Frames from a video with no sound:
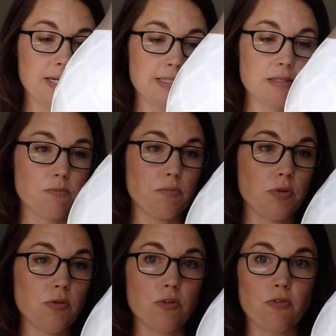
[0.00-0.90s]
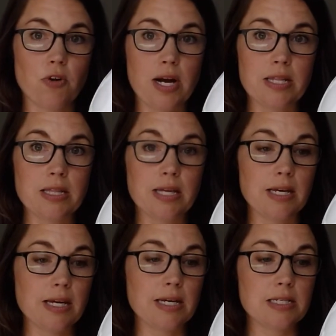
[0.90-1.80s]
It's beautiful. I
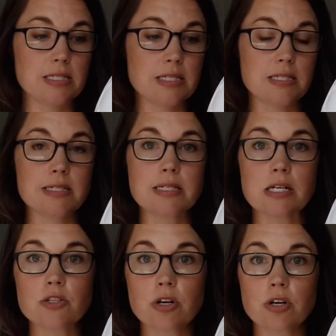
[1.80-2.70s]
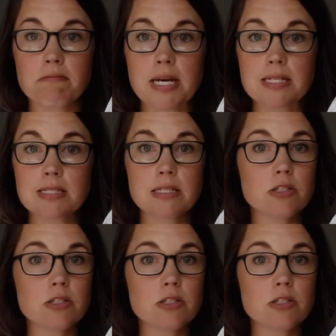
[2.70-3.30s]
think it's the Desert Mist.